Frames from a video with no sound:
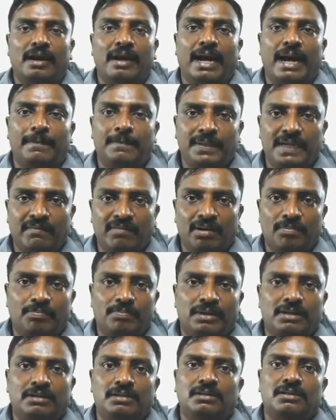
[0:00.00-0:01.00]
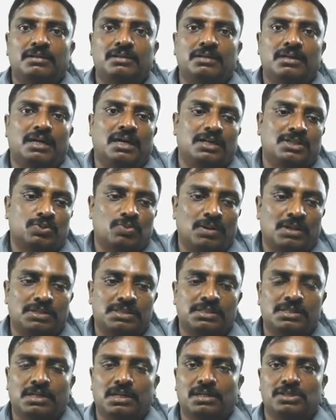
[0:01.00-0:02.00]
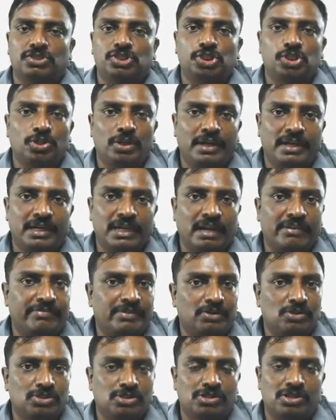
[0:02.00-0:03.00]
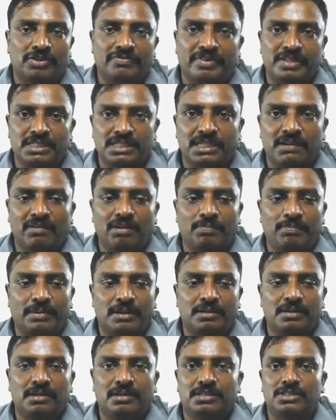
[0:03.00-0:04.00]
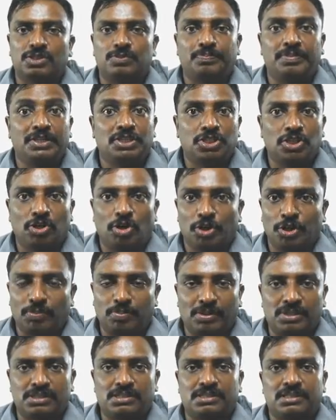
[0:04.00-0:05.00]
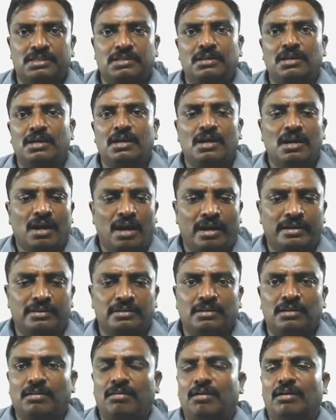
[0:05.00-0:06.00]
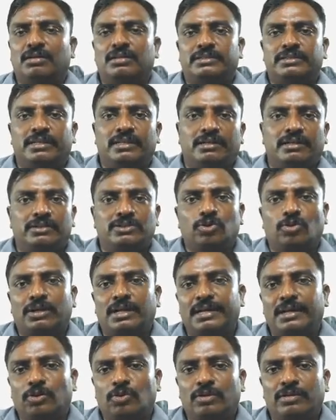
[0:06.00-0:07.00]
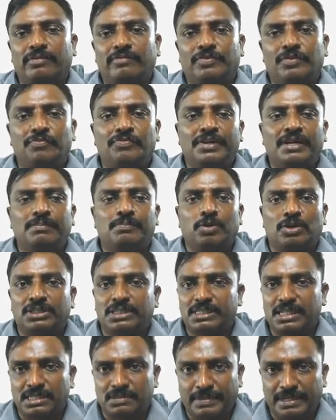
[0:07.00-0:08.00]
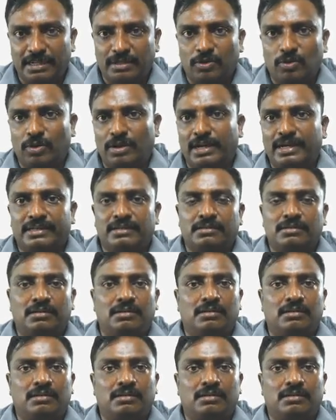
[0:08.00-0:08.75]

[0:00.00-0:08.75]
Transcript: app development, as well as GUI, graphic user interface development, speech and audio processing, and totally around 15 projects has been included,